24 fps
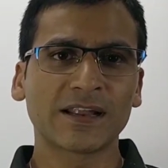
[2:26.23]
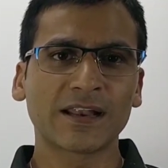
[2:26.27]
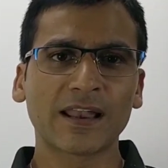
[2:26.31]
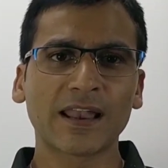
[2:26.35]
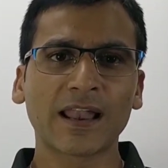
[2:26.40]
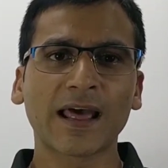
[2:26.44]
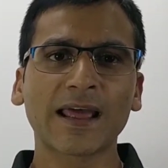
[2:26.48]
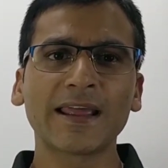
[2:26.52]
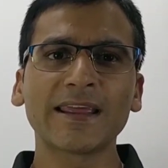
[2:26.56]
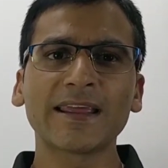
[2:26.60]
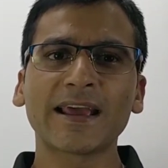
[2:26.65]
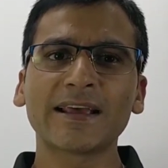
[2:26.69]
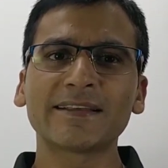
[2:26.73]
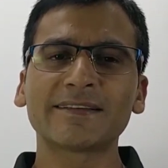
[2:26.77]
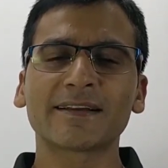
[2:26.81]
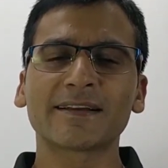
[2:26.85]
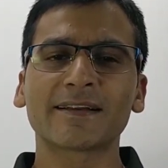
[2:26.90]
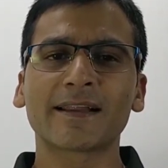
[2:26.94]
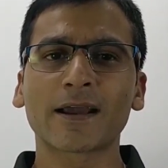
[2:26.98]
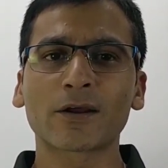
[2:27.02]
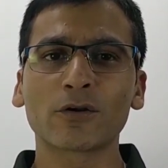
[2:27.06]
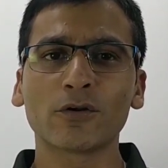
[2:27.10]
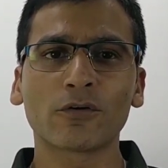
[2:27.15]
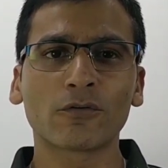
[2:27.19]
Lie as a
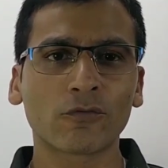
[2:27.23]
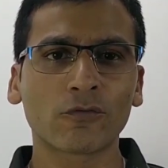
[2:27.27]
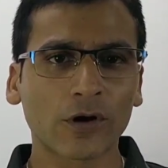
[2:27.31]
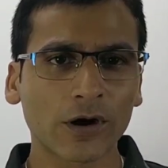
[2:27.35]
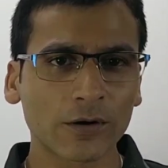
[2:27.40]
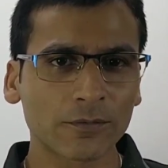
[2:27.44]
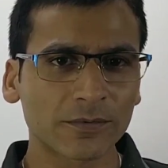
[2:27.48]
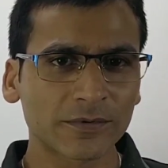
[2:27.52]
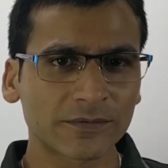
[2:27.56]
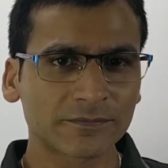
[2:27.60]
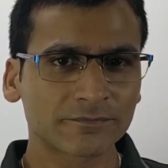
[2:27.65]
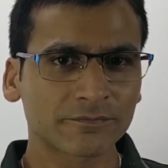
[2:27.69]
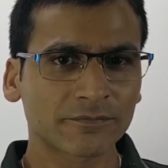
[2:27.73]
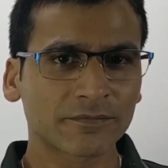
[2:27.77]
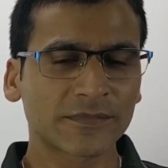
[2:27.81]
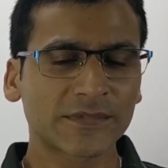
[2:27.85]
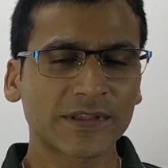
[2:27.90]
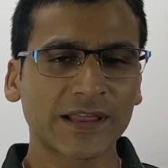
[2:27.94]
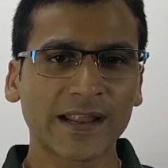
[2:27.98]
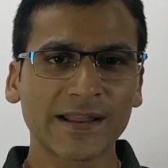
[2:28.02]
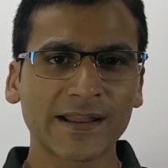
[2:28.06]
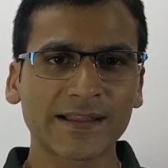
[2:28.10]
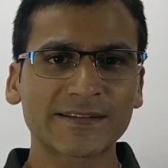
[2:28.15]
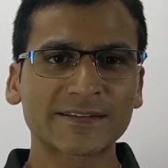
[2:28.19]
regular verb,
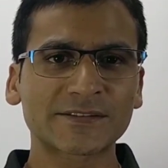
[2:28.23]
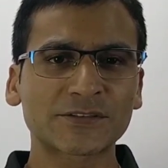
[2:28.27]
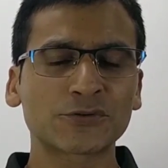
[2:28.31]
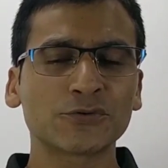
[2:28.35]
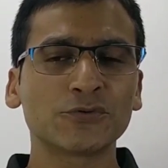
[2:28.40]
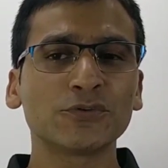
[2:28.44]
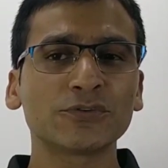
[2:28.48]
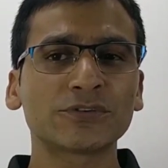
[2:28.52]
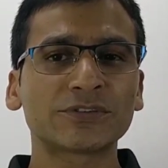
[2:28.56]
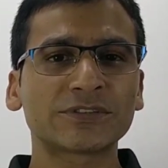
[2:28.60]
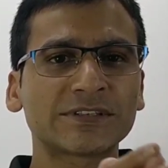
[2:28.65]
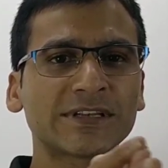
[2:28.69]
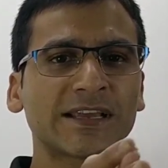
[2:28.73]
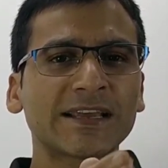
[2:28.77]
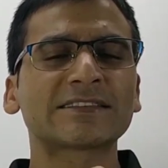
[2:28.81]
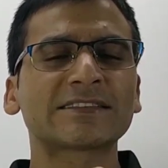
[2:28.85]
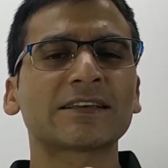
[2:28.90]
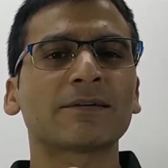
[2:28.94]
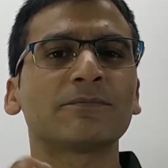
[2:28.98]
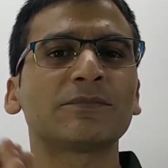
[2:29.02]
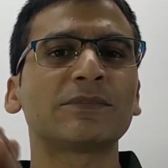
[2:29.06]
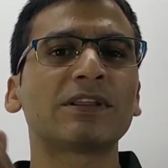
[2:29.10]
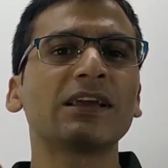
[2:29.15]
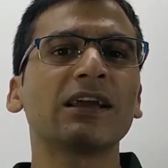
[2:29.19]
that is to say
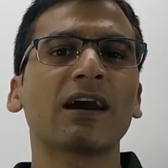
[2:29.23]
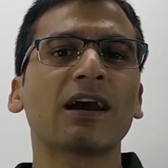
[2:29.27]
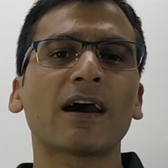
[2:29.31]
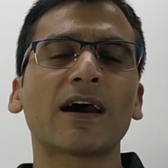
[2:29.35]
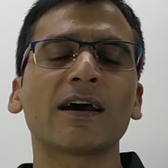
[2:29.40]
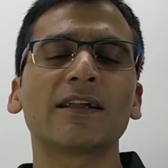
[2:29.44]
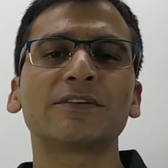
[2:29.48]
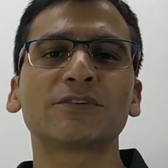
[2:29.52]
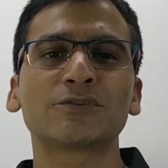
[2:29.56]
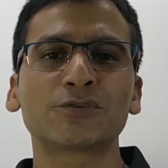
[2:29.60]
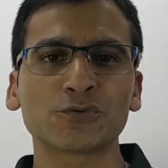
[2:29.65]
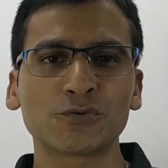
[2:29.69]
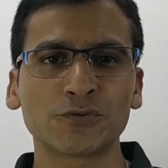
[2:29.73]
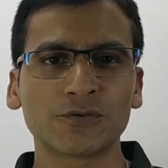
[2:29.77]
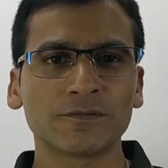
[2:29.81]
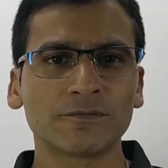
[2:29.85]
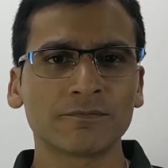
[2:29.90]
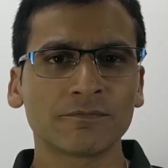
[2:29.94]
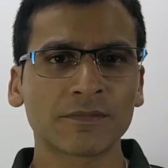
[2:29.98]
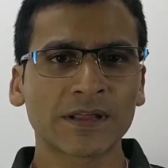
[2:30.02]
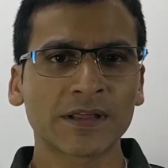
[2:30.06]
something untrue.